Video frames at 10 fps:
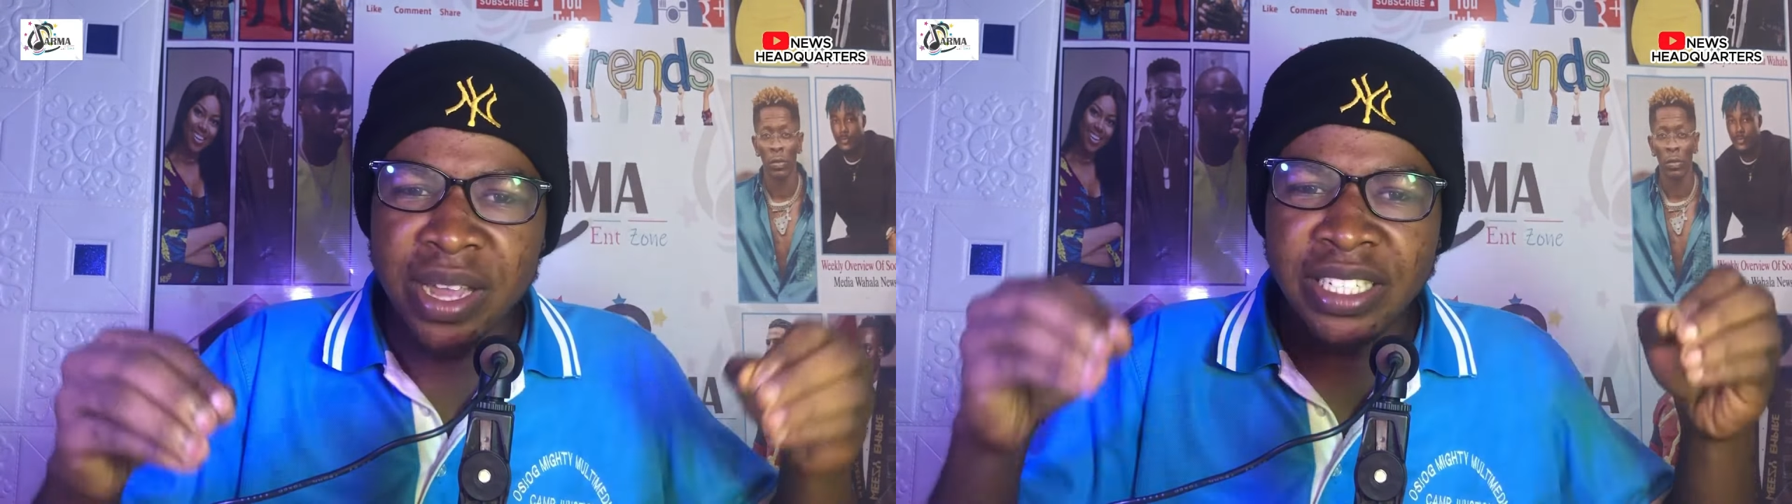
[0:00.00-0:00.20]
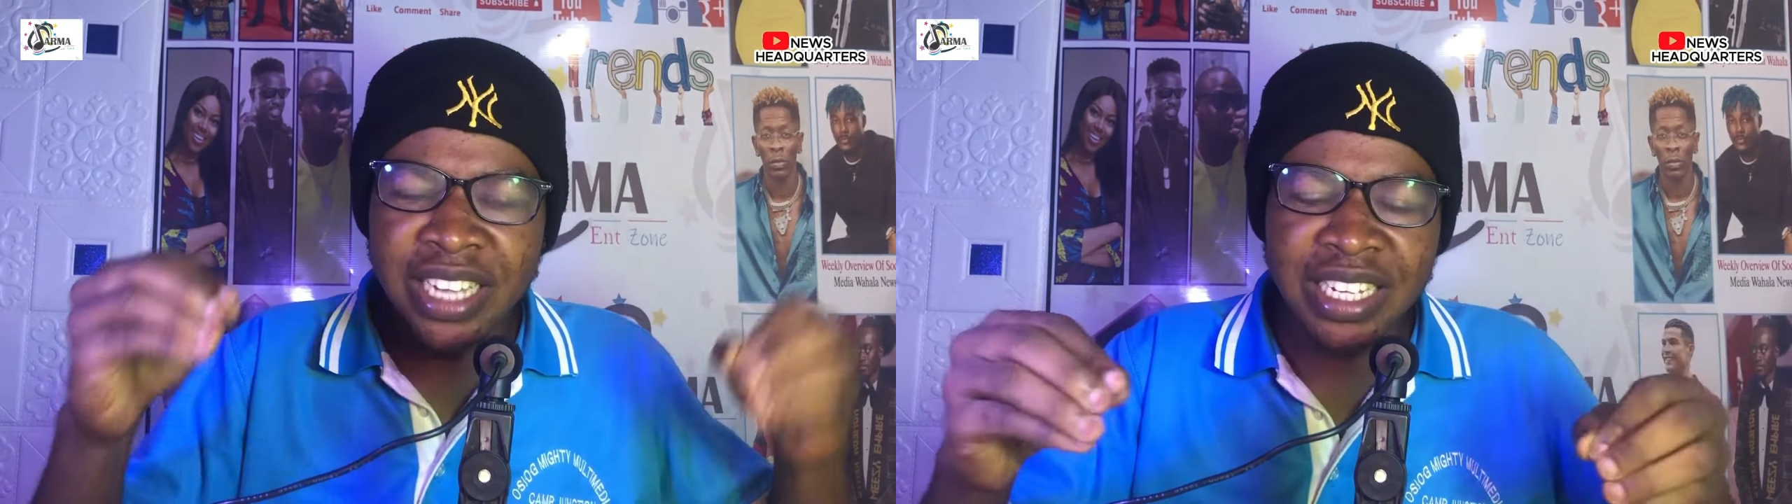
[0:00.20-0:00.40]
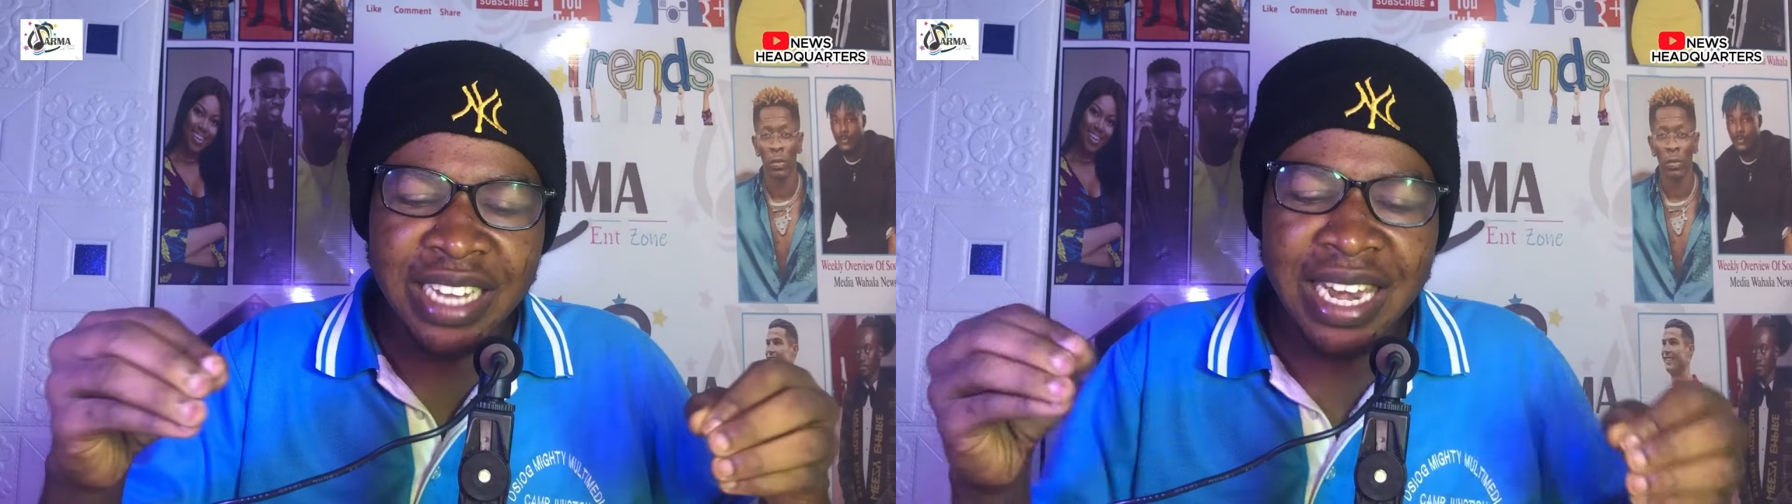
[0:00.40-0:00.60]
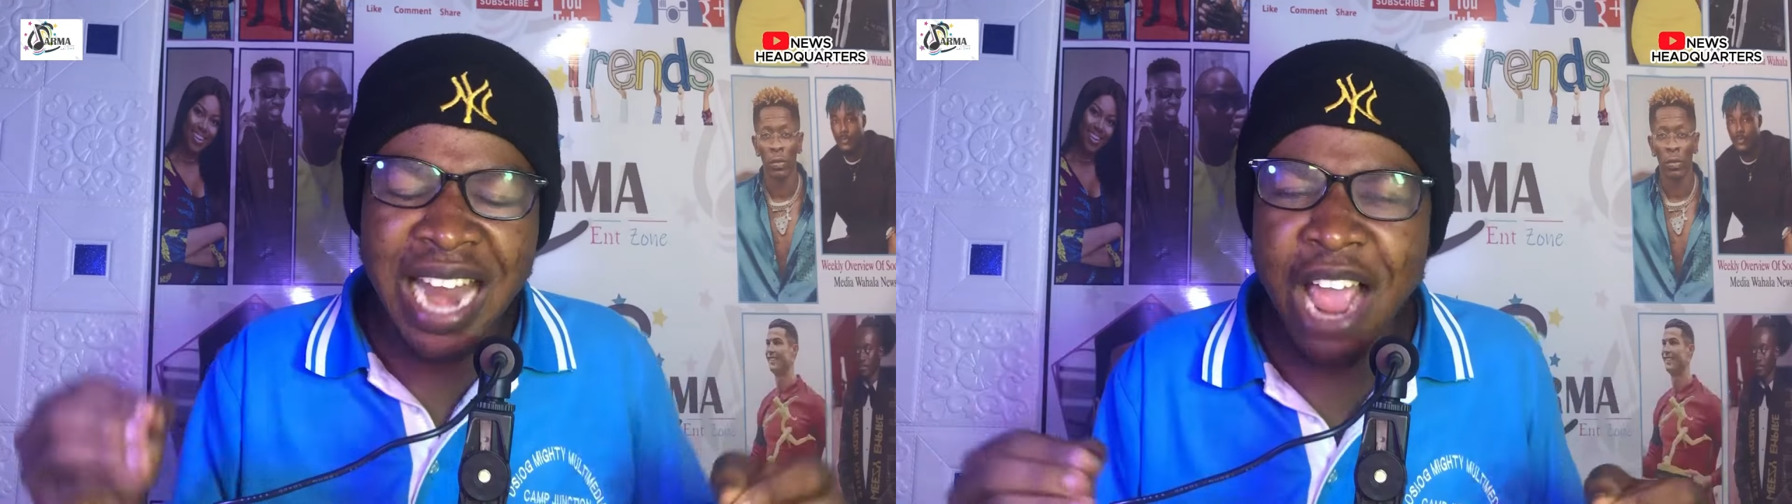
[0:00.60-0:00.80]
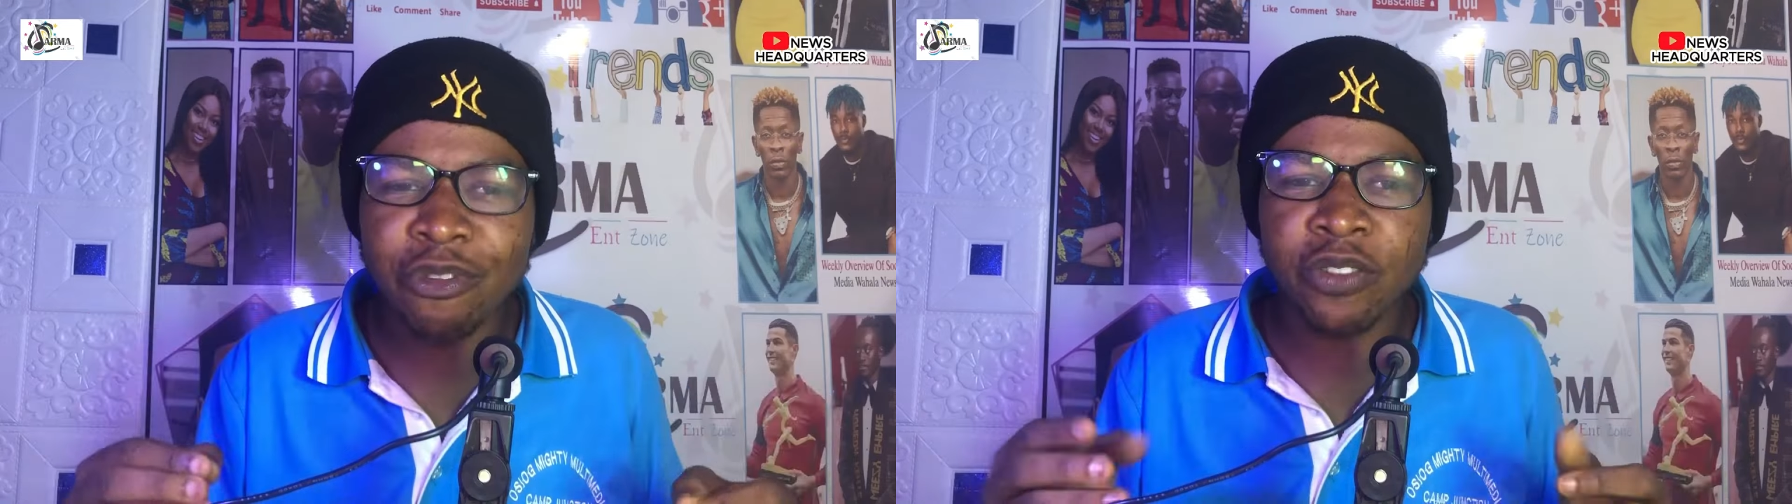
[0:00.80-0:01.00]
change the
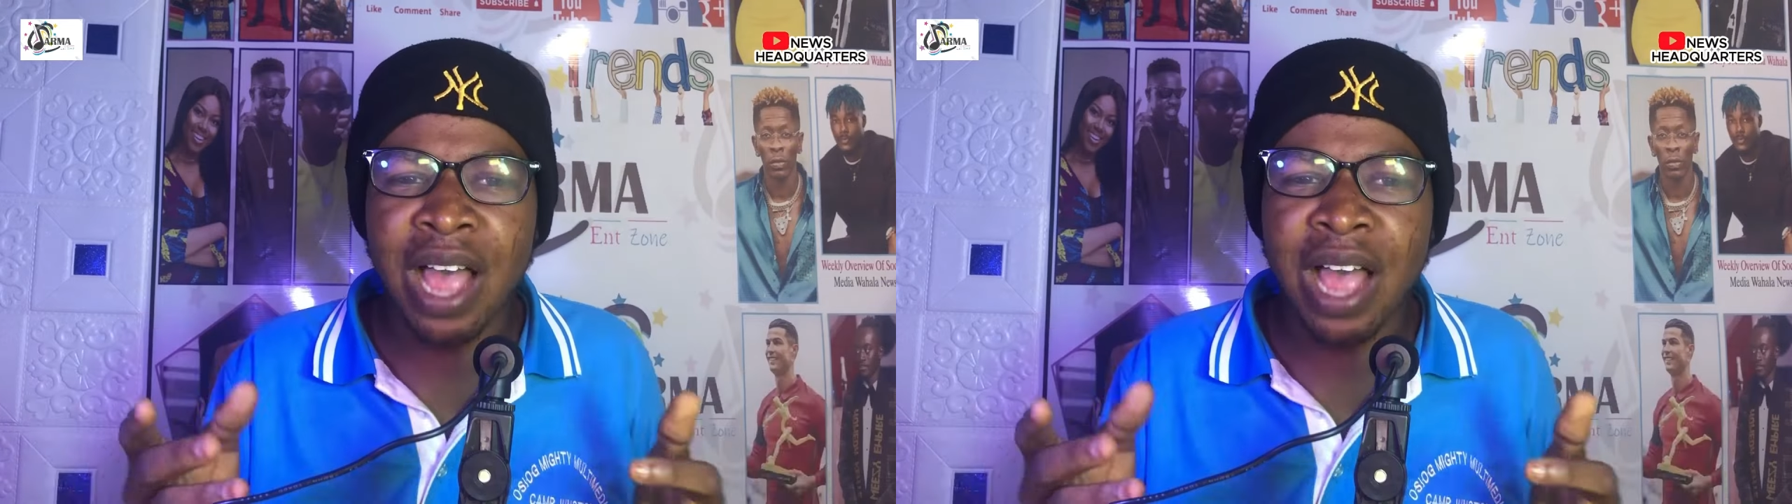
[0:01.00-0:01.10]
lives of